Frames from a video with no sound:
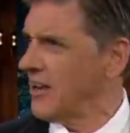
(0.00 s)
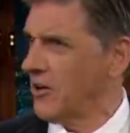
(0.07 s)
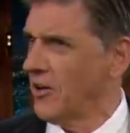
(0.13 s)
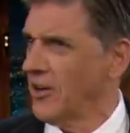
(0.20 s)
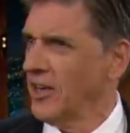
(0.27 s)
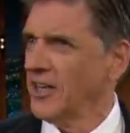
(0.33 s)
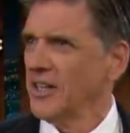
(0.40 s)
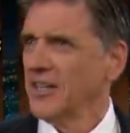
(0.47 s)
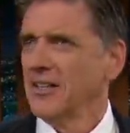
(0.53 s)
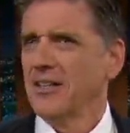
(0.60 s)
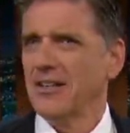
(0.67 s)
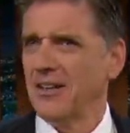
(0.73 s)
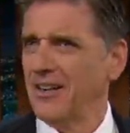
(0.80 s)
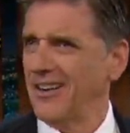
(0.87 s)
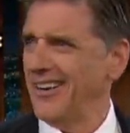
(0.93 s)
Uh,
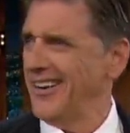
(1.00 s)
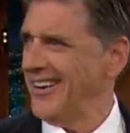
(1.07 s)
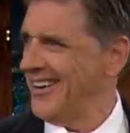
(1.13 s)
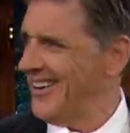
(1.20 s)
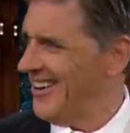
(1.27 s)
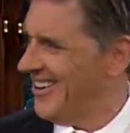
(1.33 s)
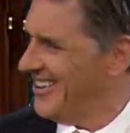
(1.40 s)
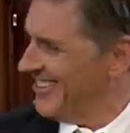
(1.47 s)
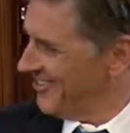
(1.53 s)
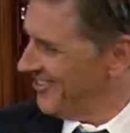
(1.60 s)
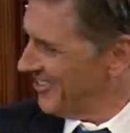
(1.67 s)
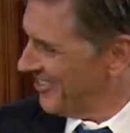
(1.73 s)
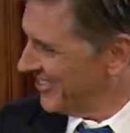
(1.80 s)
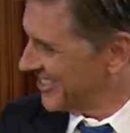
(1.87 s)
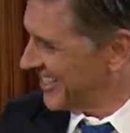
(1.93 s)
oh,
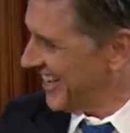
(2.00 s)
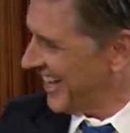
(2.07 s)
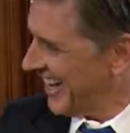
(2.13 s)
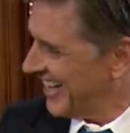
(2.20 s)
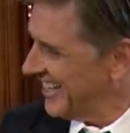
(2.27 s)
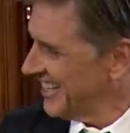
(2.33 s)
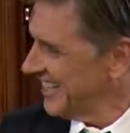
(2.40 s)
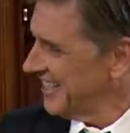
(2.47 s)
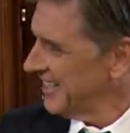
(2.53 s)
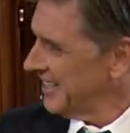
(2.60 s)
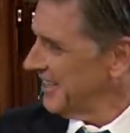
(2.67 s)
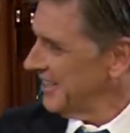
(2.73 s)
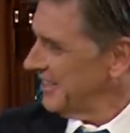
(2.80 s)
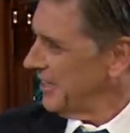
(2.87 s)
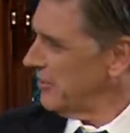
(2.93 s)
what was that?
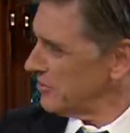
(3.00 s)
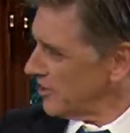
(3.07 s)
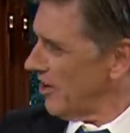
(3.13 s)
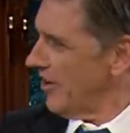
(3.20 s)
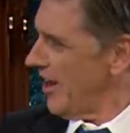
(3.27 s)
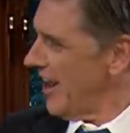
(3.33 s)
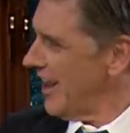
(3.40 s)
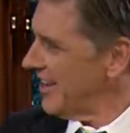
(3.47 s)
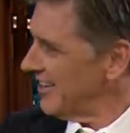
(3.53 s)
It was all right.